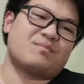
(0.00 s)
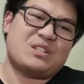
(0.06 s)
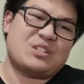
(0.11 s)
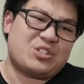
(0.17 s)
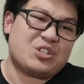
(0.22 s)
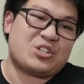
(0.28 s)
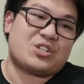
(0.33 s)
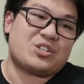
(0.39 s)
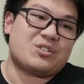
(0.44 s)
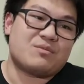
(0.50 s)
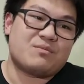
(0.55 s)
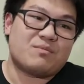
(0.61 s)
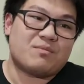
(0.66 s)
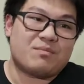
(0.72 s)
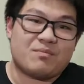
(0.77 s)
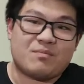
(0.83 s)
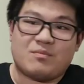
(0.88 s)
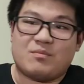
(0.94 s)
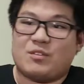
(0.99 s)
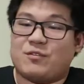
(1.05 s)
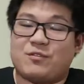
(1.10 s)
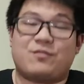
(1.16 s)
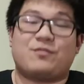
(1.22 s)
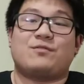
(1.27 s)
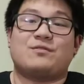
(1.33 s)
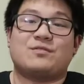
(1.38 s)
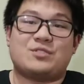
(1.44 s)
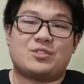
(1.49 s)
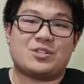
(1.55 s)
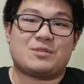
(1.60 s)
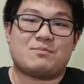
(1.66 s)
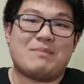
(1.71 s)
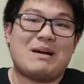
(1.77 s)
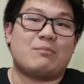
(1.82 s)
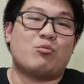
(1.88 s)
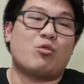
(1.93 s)
just just
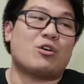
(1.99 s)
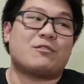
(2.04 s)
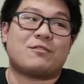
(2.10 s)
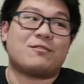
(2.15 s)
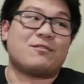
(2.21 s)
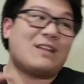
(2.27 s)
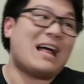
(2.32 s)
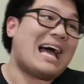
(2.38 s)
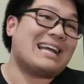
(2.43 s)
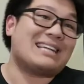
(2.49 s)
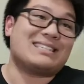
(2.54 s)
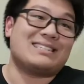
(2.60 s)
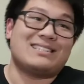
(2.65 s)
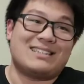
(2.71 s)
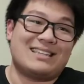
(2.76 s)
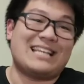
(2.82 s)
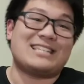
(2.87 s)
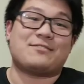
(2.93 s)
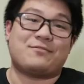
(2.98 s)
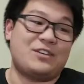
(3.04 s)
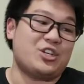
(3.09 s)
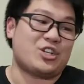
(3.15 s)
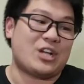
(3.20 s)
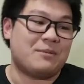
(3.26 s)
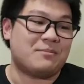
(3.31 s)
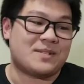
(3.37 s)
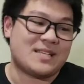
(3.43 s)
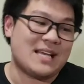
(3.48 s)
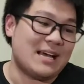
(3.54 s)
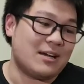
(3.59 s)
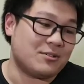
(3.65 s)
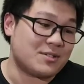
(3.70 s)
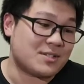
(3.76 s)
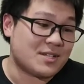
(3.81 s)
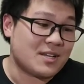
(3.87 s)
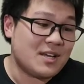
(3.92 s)
more flat, less V-shaped
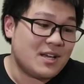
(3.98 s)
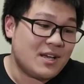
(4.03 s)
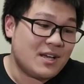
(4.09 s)
sounds.